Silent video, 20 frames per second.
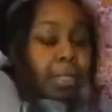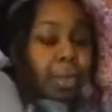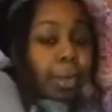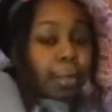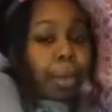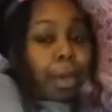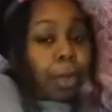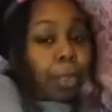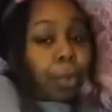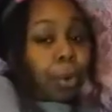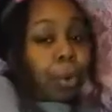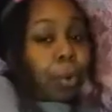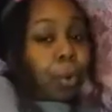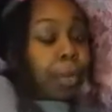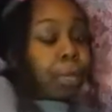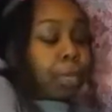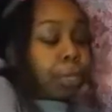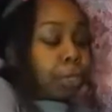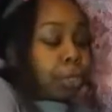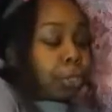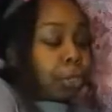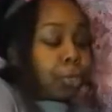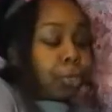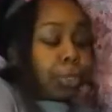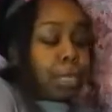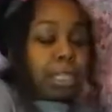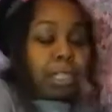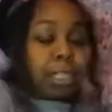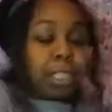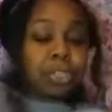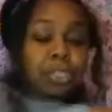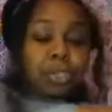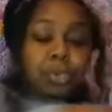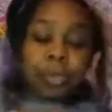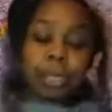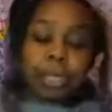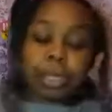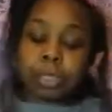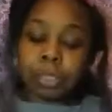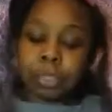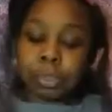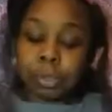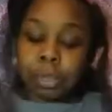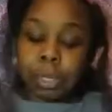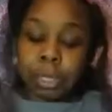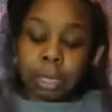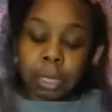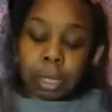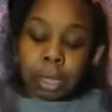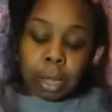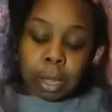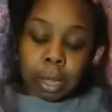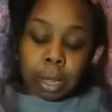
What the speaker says: some other oils to it, essential oils to it.